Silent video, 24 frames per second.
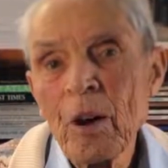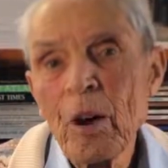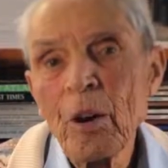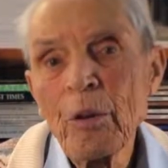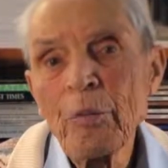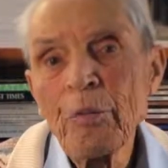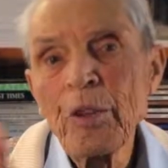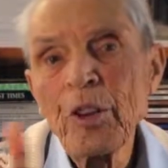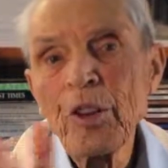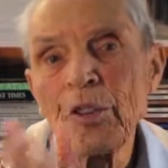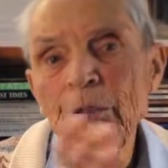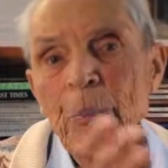
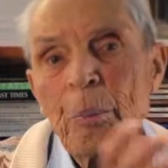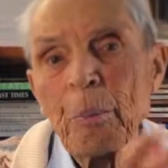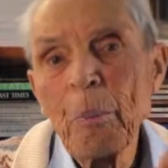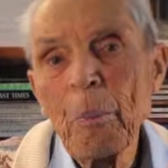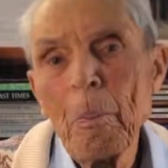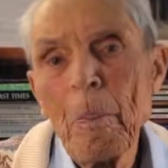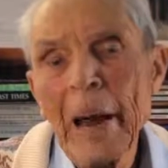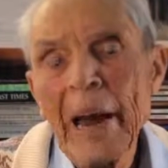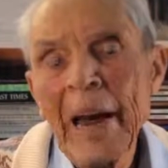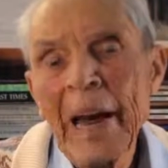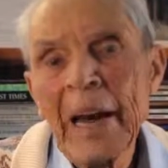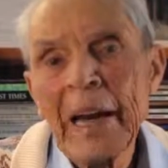of this
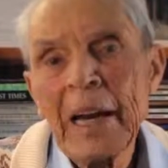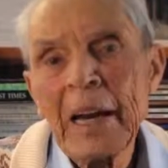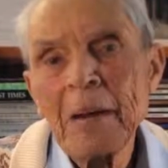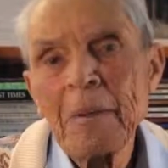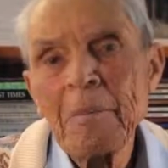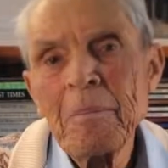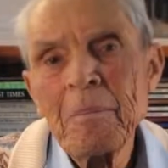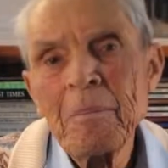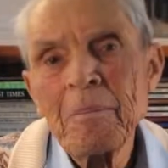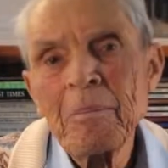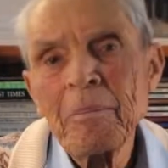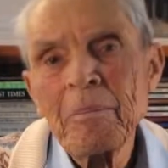
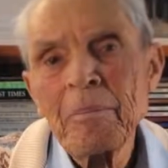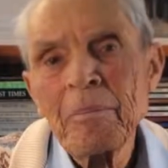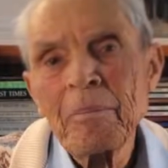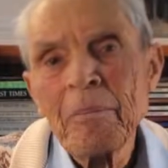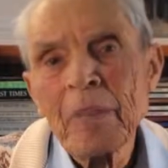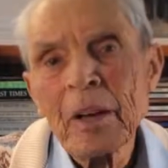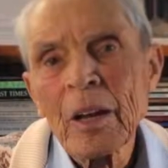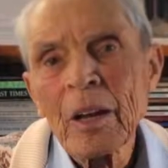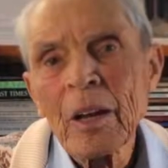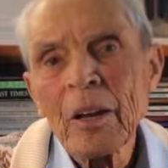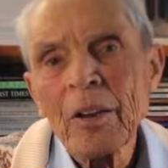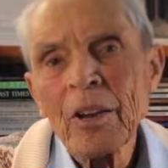man,
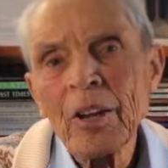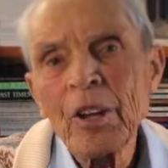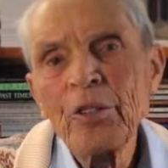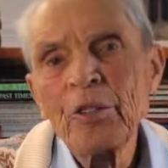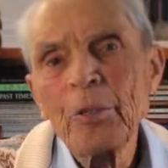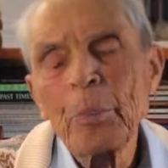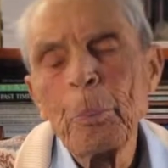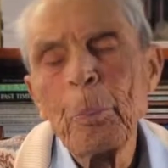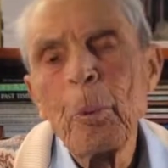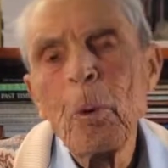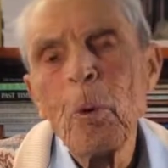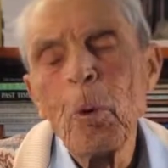
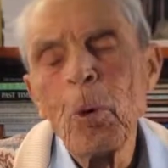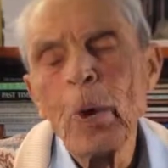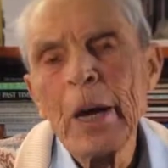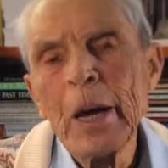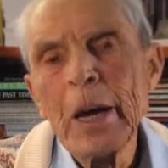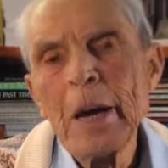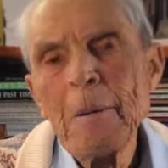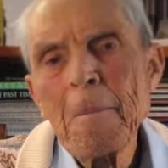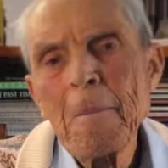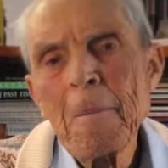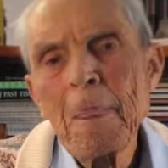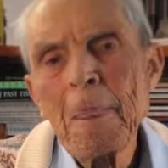this
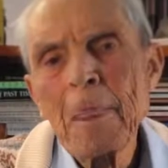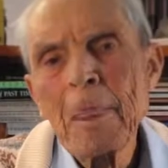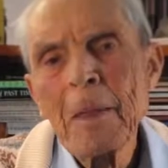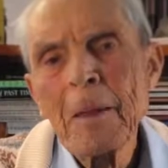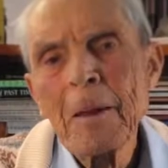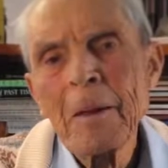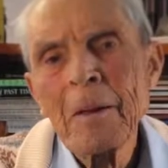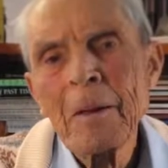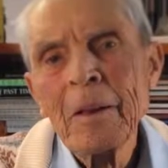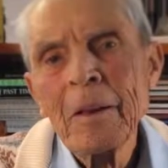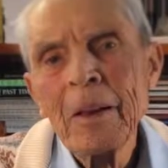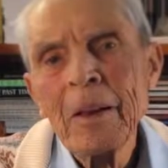boy,
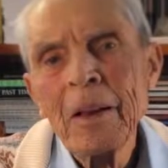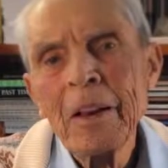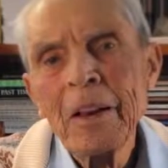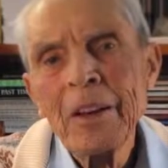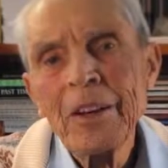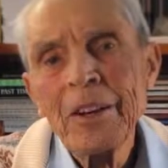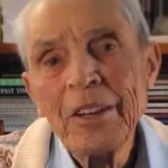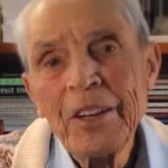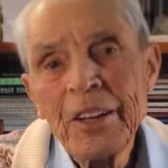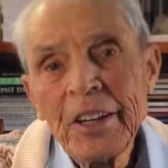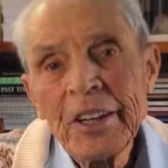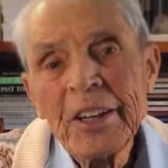
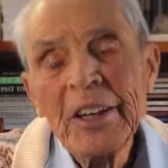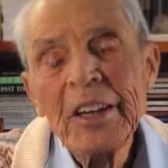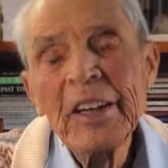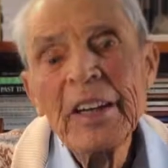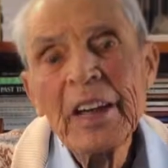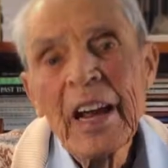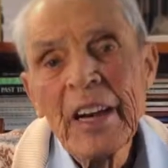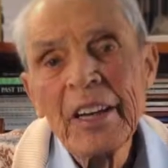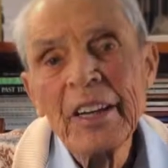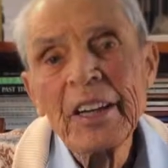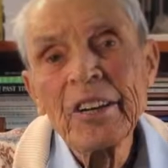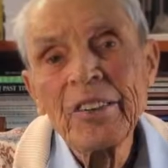
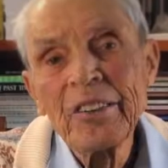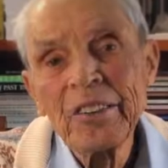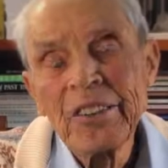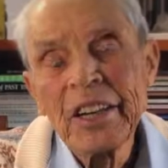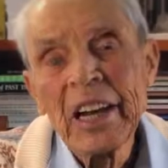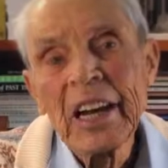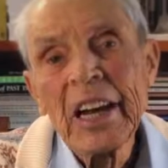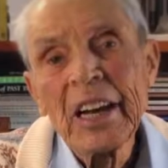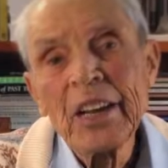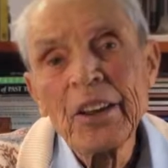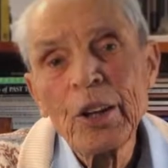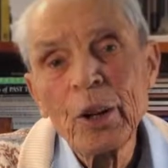didn't
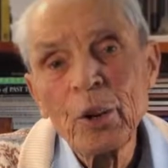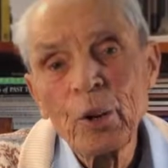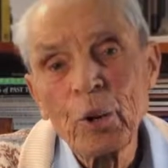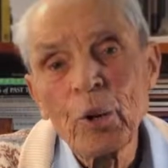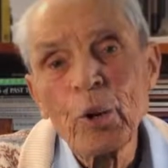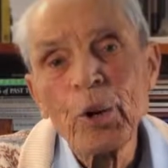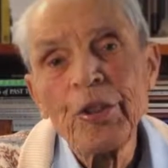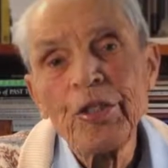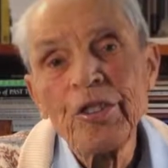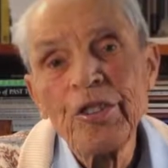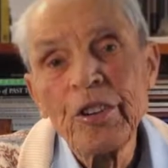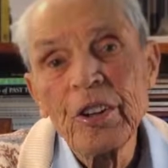understand the
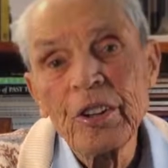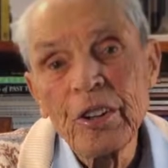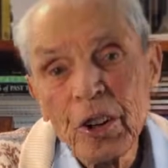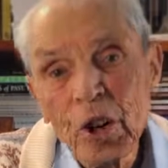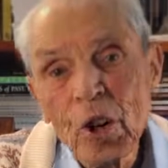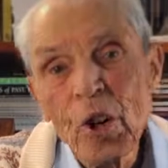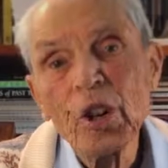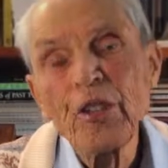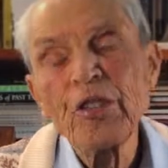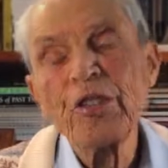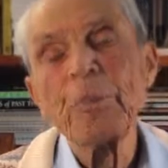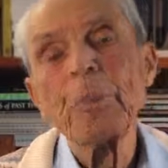
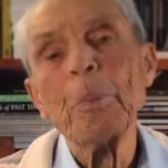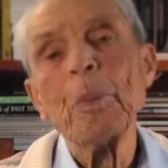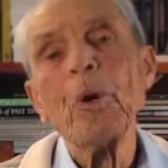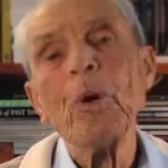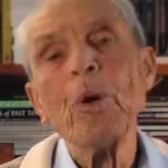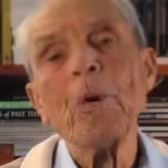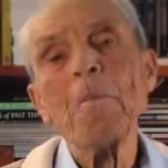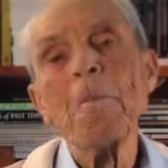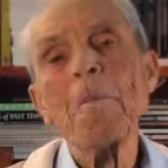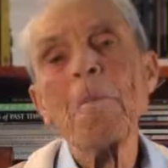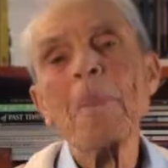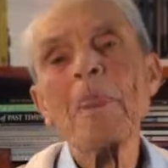Christian
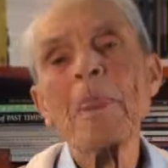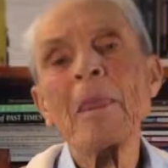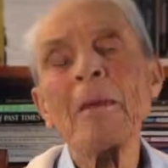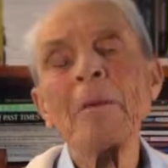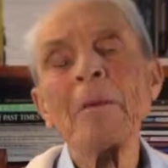gospel